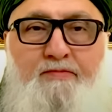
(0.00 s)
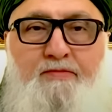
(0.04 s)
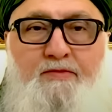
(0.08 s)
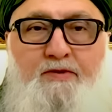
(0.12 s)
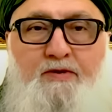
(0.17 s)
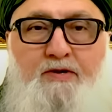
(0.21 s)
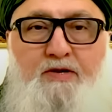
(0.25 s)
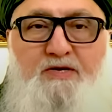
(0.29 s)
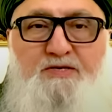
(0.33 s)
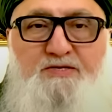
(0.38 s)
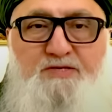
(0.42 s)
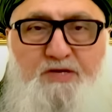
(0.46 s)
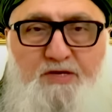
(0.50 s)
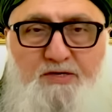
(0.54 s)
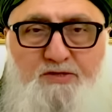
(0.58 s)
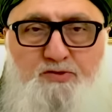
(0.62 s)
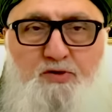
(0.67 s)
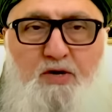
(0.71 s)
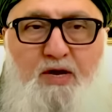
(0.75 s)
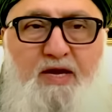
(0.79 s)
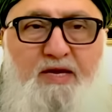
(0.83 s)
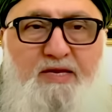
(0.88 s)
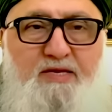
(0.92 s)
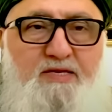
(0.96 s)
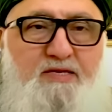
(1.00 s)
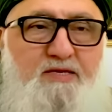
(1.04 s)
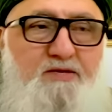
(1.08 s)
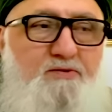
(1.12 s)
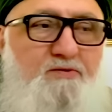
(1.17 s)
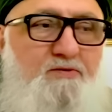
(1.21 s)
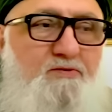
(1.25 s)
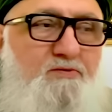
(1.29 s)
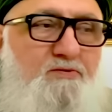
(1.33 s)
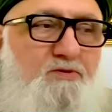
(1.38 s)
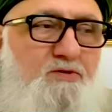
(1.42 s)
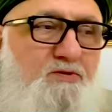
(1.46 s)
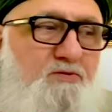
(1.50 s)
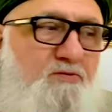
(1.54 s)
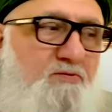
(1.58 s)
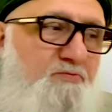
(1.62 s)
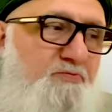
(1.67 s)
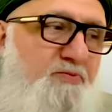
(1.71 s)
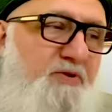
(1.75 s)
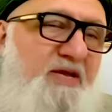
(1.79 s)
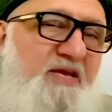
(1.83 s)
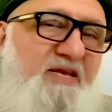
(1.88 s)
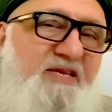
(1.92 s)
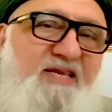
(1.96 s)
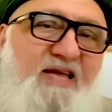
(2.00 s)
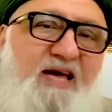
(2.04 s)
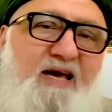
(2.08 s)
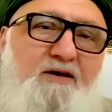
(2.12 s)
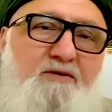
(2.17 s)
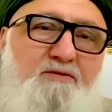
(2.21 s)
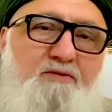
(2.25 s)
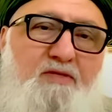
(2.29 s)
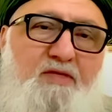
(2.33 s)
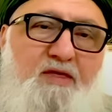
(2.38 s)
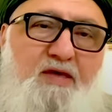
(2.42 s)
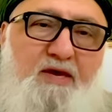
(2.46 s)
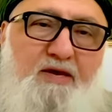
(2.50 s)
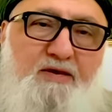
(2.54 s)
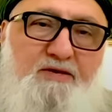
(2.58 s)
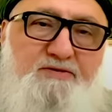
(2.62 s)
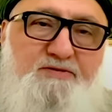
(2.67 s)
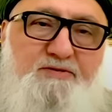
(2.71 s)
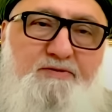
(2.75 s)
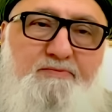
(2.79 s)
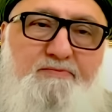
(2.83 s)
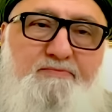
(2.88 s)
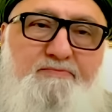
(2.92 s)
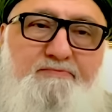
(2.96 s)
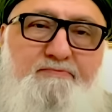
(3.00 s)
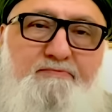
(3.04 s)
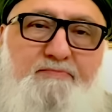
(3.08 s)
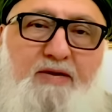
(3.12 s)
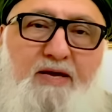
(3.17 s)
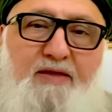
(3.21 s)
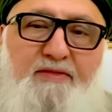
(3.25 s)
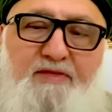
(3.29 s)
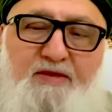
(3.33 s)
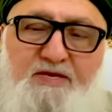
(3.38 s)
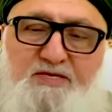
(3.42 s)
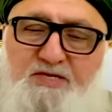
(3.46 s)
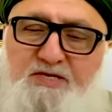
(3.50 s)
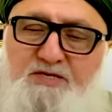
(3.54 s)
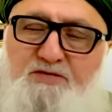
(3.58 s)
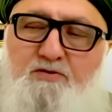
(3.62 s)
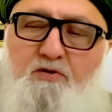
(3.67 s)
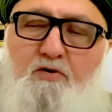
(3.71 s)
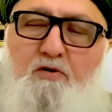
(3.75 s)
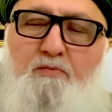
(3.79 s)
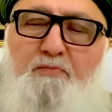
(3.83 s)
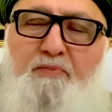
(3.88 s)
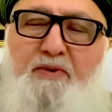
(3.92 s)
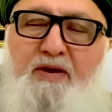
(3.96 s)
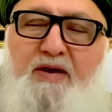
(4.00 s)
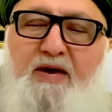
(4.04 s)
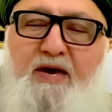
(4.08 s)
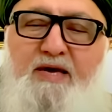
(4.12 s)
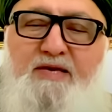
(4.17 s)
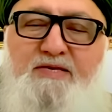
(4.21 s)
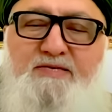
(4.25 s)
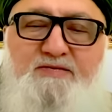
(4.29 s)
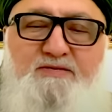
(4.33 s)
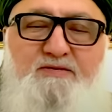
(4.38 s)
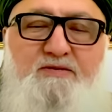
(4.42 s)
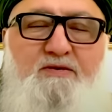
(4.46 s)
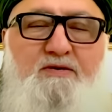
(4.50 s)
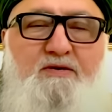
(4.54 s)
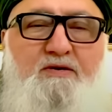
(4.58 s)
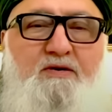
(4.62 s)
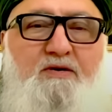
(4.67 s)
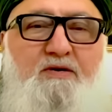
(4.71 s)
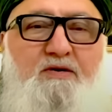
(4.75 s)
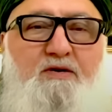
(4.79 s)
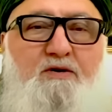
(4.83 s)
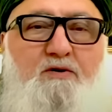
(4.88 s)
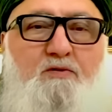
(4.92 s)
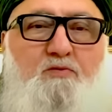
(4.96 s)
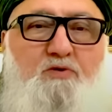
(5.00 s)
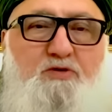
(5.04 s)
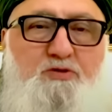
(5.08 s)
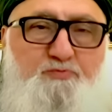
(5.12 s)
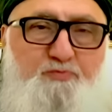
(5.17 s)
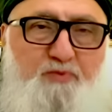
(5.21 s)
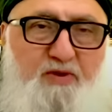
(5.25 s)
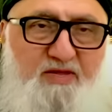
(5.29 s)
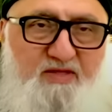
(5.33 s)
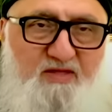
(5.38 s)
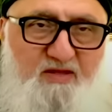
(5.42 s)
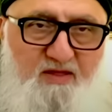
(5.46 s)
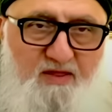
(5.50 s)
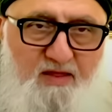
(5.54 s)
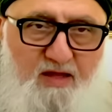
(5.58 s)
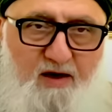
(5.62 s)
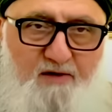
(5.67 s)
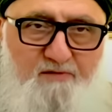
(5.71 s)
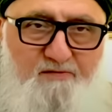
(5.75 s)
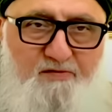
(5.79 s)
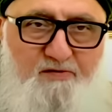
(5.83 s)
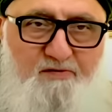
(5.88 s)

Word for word: because they're trying to, to bring down things. And this is all because we spread the love